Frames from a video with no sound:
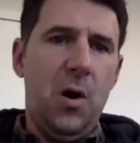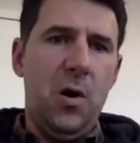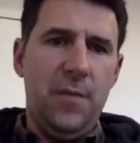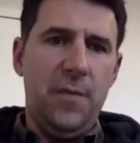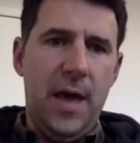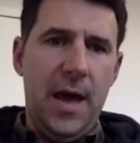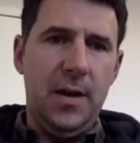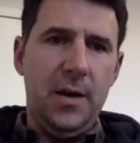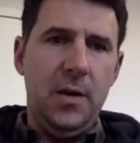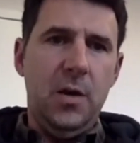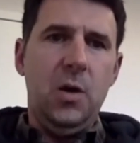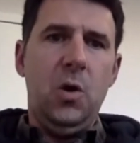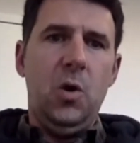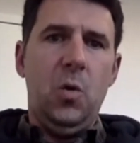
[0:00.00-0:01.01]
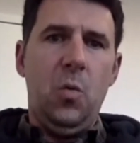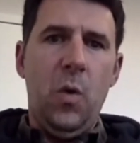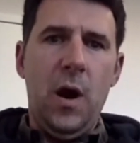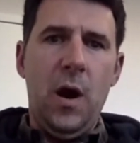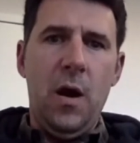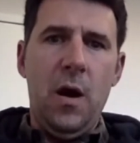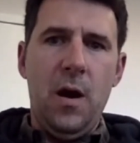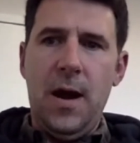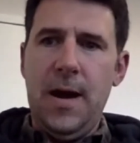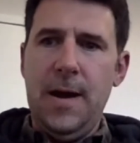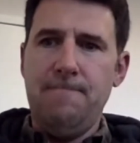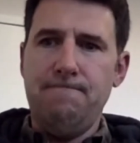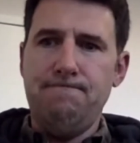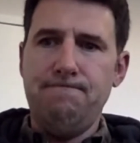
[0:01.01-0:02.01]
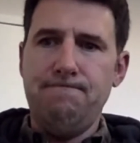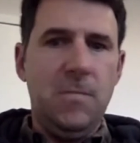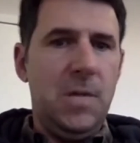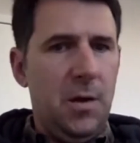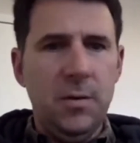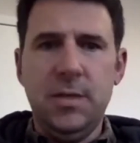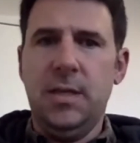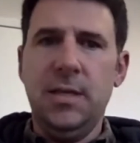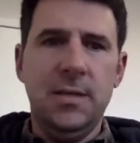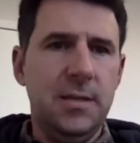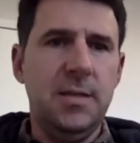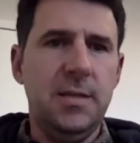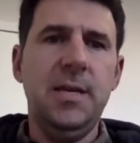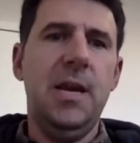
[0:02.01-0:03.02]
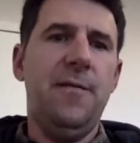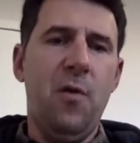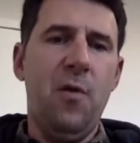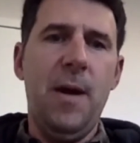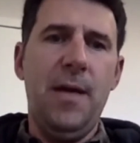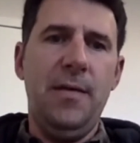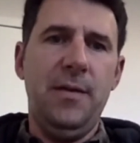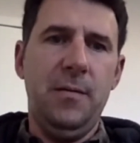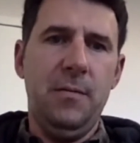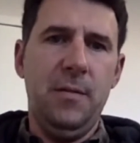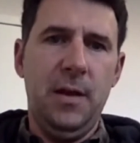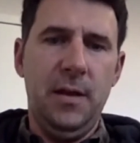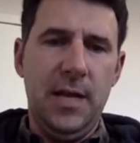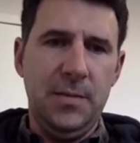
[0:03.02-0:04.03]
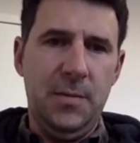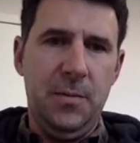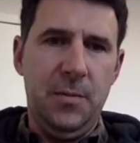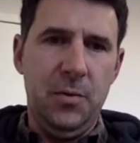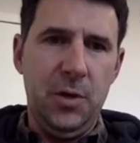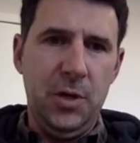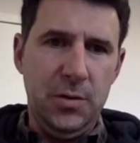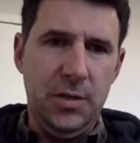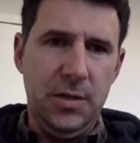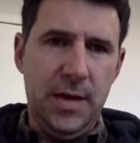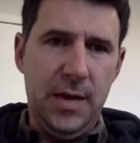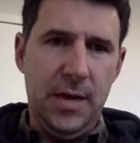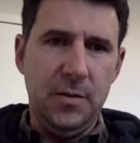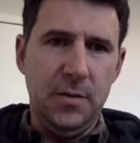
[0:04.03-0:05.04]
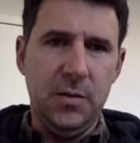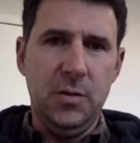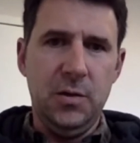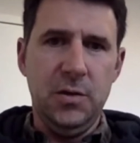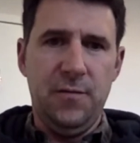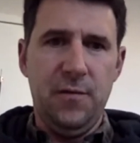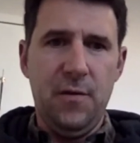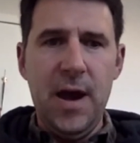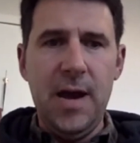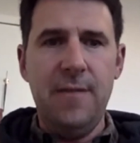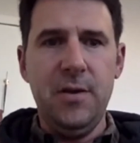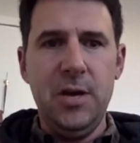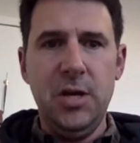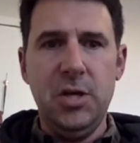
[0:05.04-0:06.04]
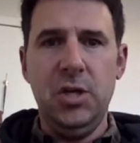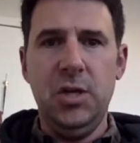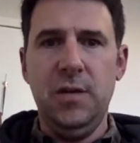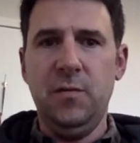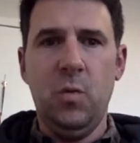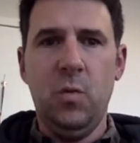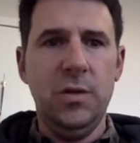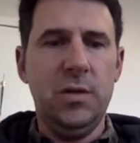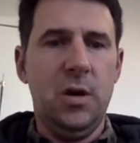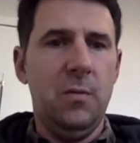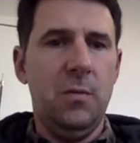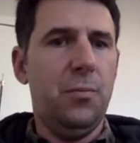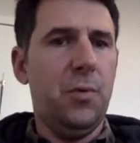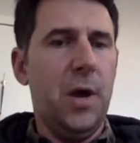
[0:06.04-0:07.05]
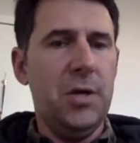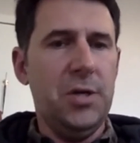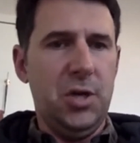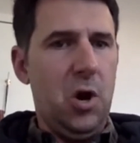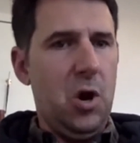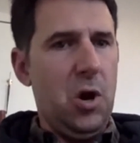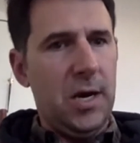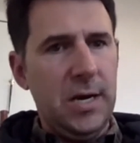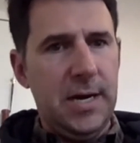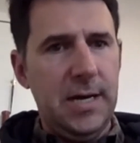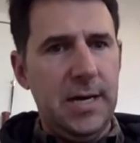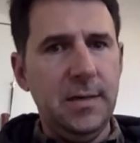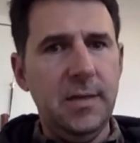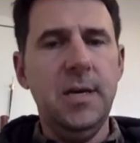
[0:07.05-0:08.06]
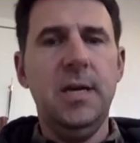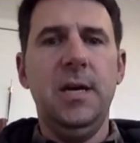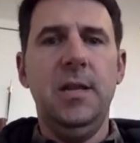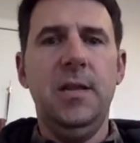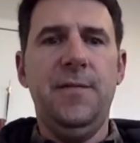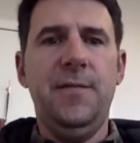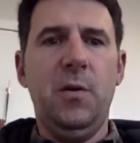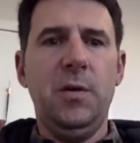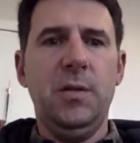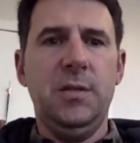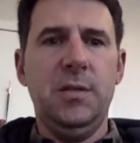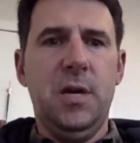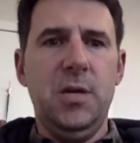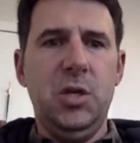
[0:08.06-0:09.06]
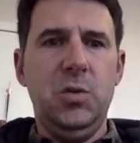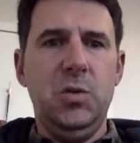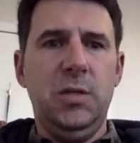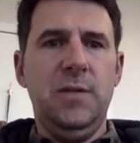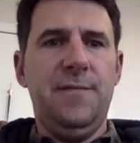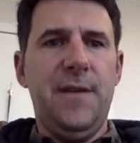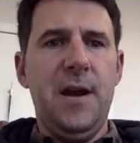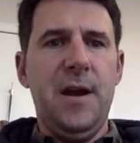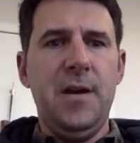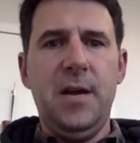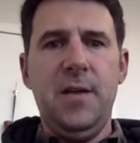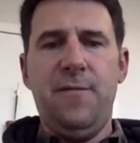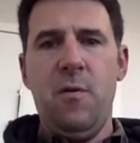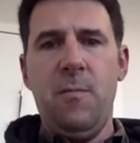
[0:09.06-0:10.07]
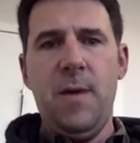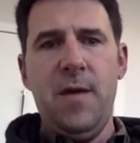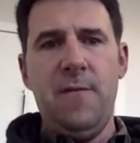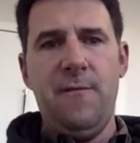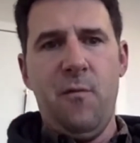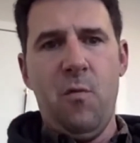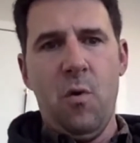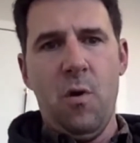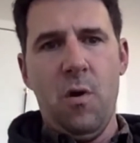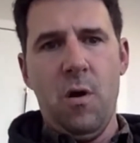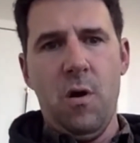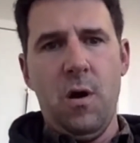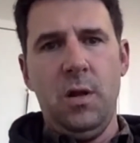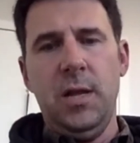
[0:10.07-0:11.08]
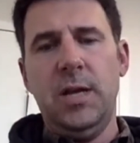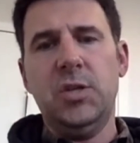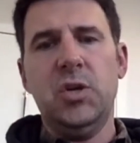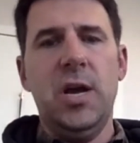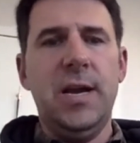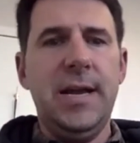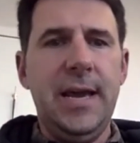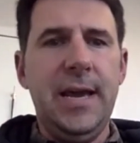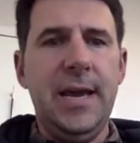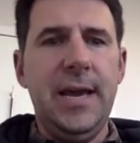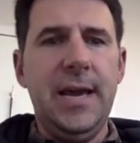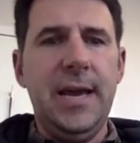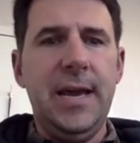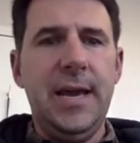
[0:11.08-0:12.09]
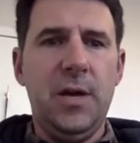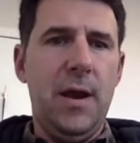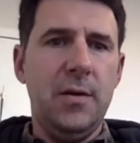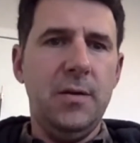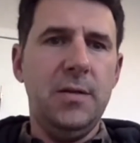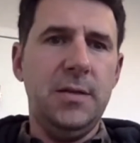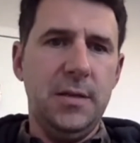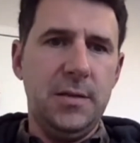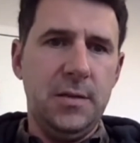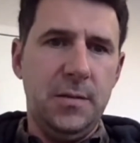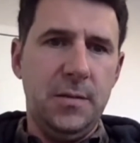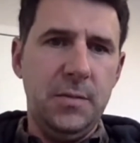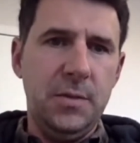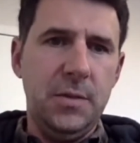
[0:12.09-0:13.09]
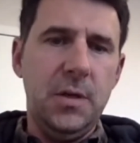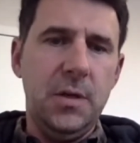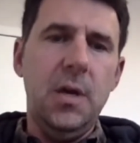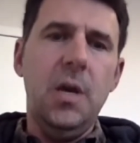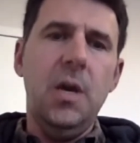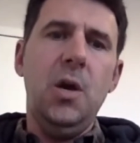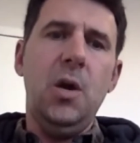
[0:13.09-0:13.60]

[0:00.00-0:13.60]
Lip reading: part of that, where it's a consistent data format that lots of people are using now. So there's a variety of initiatives. One's called Project Argonaut that focuses on using the FHIR data format for electronic healthcare record systems.